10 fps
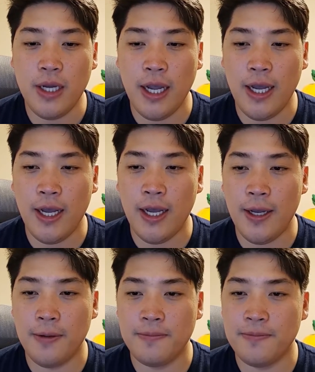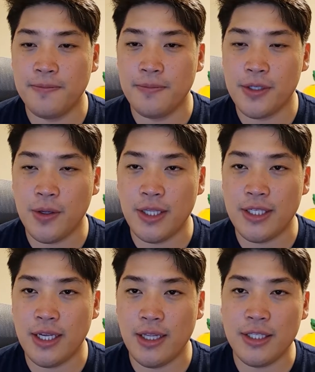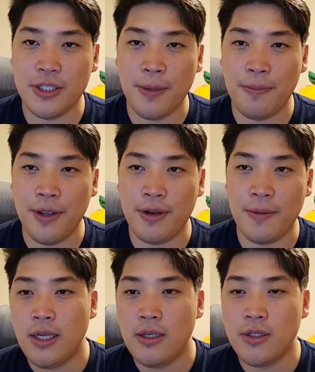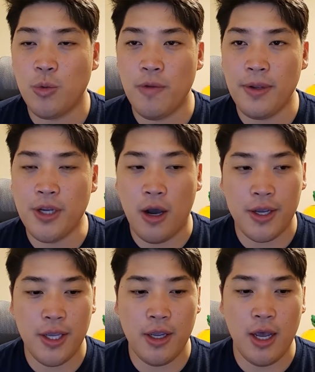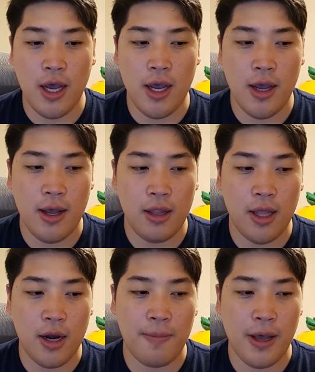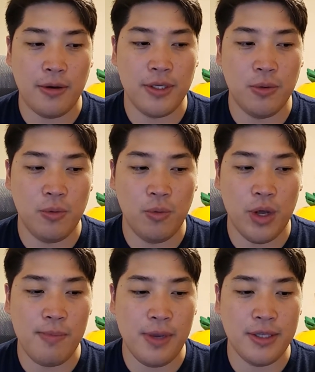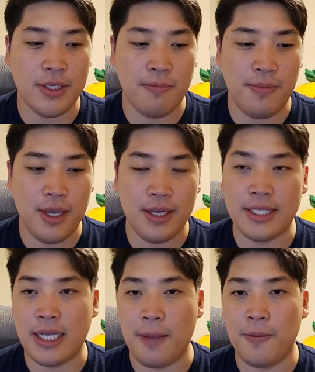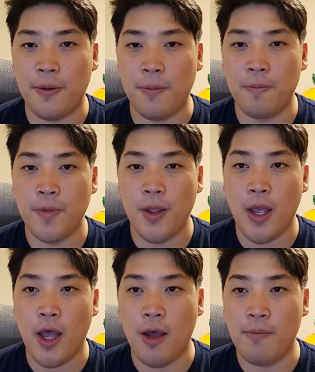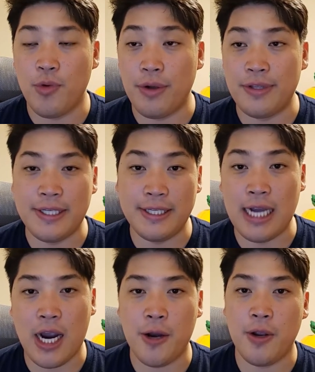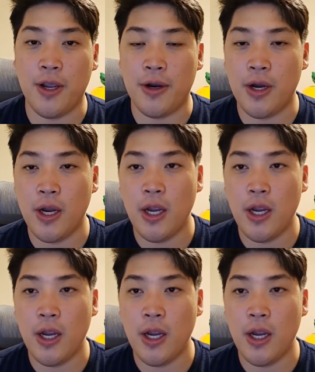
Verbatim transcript: Um, so let's uh, let's jump in. So we've been talking uh, a lot about what it means to be a disciple um, throughout this entire year,